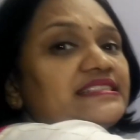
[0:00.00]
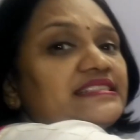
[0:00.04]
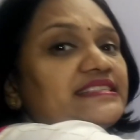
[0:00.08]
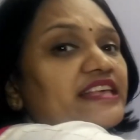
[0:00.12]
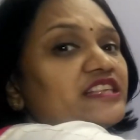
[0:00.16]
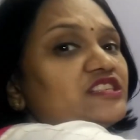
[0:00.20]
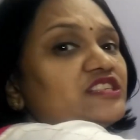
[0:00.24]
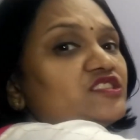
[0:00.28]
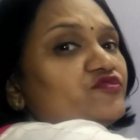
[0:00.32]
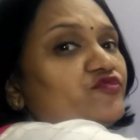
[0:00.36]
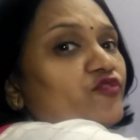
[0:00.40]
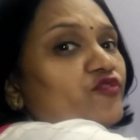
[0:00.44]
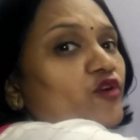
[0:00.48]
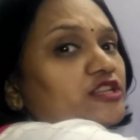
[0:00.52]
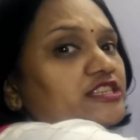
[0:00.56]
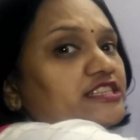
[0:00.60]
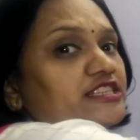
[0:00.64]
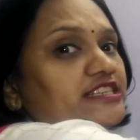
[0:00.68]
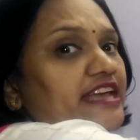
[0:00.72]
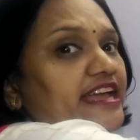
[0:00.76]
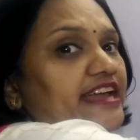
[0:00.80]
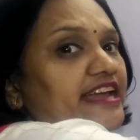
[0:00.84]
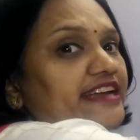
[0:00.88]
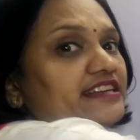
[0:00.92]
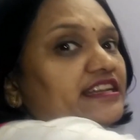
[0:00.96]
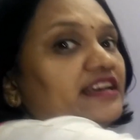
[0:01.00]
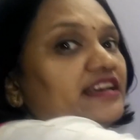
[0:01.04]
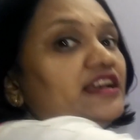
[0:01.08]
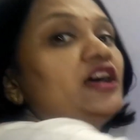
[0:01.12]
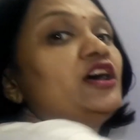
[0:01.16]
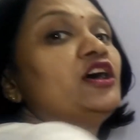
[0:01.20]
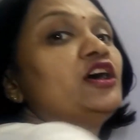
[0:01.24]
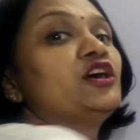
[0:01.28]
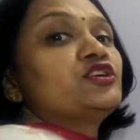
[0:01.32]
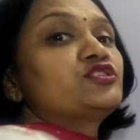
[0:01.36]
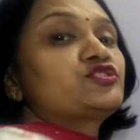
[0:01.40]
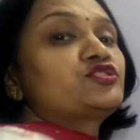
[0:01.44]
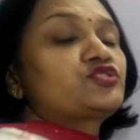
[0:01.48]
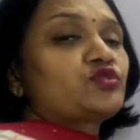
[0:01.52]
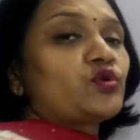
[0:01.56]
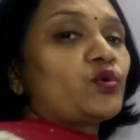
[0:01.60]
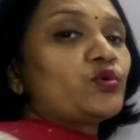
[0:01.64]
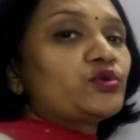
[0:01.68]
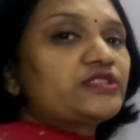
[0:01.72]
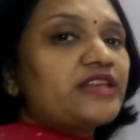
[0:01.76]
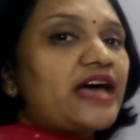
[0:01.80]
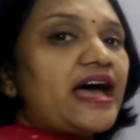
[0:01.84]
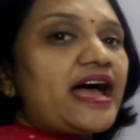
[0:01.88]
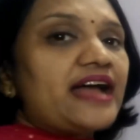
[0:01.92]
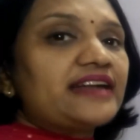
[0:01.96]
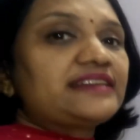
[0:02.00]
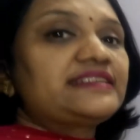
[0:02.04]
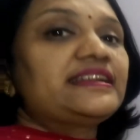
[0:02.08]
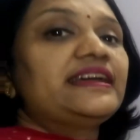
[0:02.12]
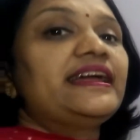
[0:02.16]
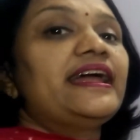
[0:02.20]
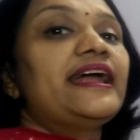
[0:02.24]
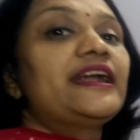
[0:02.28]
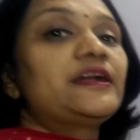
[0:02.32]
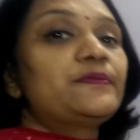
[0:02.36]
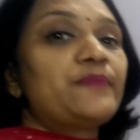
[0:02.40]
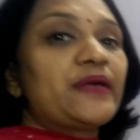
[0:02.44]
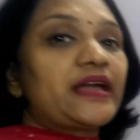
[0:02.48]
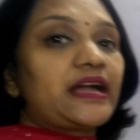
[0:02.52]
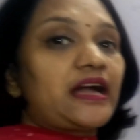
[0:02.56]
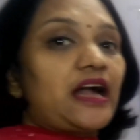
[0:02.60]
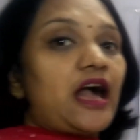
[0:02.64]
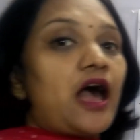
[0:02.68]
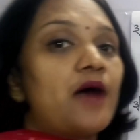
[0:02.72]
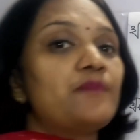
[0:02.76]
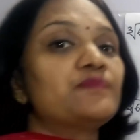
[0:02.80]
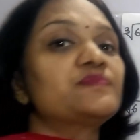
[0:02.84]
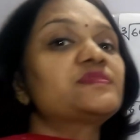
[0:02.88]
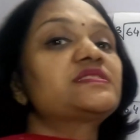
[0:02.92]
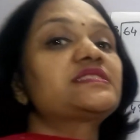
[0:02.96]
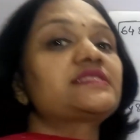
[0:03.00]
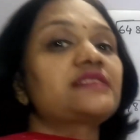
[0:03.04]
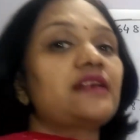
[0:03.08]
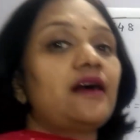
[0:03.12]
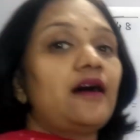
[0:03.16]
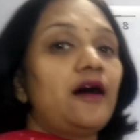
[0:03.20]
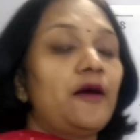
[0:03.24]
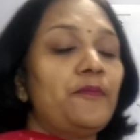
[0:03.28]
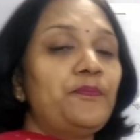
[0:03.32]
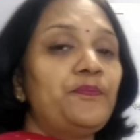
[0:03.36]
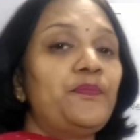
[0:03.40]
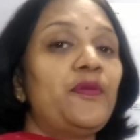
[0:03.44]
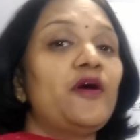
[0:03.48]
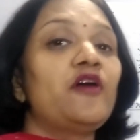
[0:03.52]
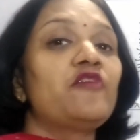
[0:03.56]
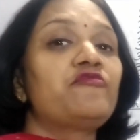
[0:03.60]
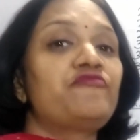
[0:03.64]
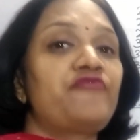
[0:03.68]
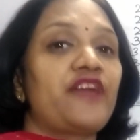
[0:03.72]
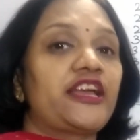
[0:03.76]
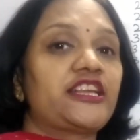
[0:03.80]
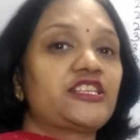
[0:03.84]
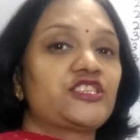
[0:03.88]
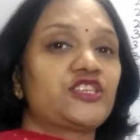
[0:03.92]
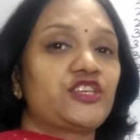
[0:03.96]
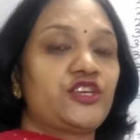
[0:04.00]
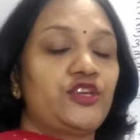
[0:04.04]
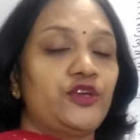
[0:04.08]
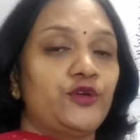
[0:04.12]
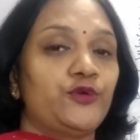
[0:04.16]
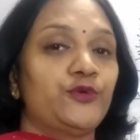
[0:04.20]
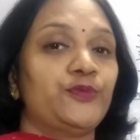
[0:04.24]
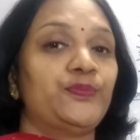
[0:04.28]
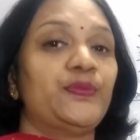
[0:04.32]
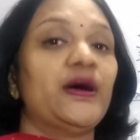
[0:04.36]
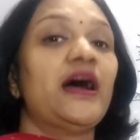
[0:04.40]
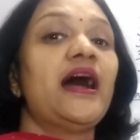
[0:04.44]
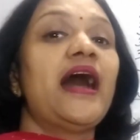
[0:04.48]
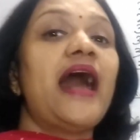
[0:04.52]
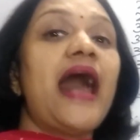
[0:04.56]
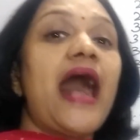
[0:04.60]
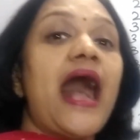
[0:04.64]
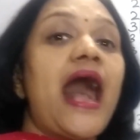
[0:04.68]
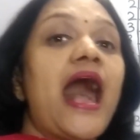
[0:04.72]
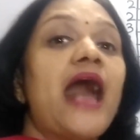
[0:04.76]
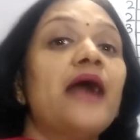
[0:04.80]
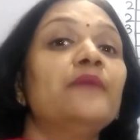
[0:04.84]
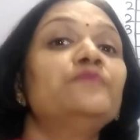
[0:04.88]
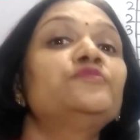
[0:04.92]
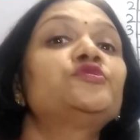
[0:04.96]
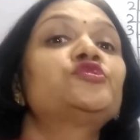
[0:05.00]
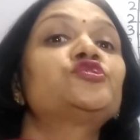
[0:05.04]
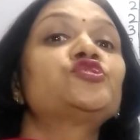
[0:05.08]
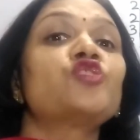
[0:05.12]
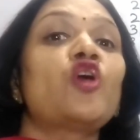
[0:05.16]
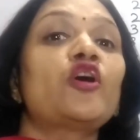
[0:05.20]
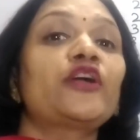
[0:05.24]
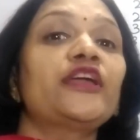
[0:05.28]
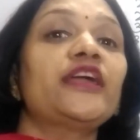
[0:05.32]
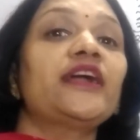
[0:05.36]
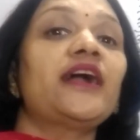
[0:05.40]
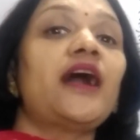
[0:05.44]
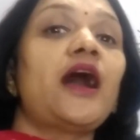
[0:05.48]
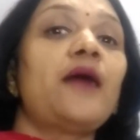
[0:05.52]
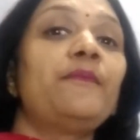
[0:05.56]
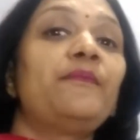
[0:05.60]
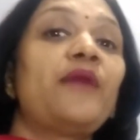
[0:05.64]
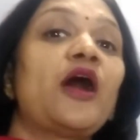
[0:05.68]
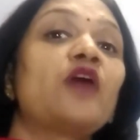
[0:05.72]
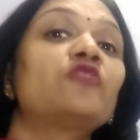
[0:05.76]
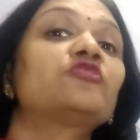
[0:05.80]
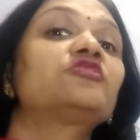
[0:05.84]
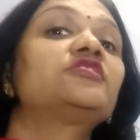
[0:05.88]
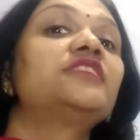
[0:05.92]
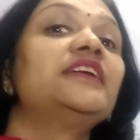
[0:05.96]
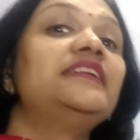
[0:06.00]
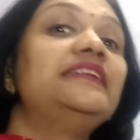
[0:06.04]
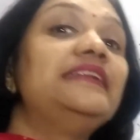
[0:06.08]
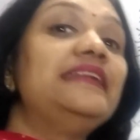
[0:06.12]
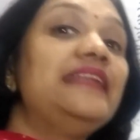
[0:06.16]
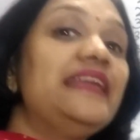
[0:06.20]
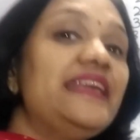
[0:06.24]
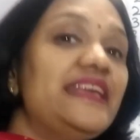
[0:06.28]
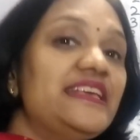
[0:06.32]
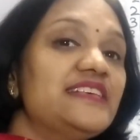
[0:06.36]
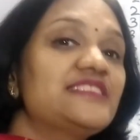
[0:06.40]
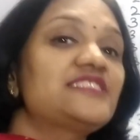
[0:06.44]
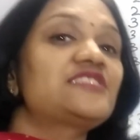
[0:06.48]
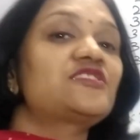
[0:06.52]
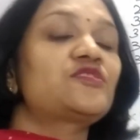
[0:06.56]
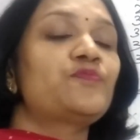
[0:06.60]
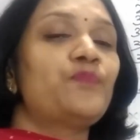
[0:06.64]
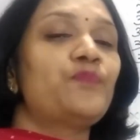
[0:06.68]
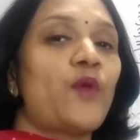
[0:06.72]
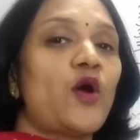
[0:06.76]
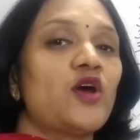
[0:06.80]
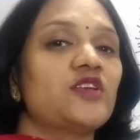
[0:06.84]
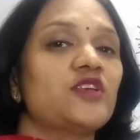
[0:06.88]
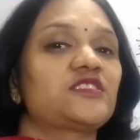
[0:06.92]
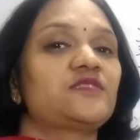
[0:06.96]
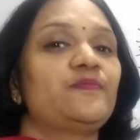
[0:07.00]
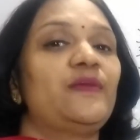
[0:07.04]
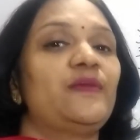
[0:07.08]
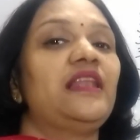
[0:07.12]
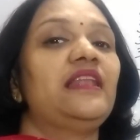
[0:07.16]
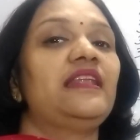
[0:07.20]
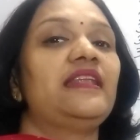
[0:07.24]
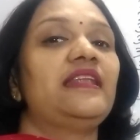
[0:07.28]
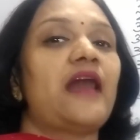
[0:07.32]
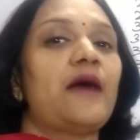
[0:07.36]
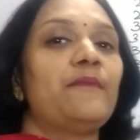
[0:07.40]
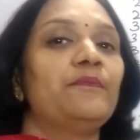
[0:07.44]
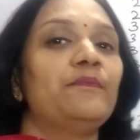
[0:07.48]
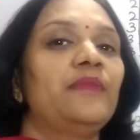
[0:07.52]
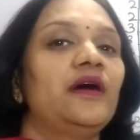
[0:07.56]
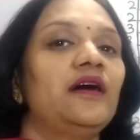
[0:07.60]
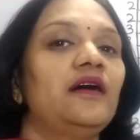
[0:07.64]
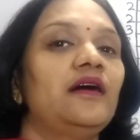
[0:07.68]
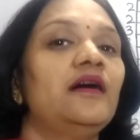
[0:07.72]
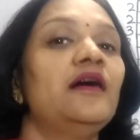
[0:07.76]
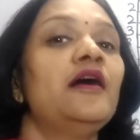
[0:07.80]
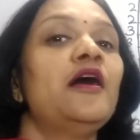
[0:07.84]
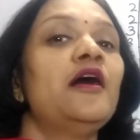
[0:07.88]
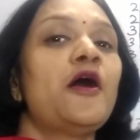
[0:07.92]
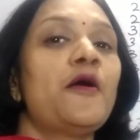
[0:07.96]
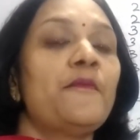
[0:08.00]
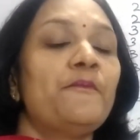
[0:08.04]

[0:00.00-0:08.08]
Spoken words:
648 so that it becomes a perfect cube? I'm talking about the least possible number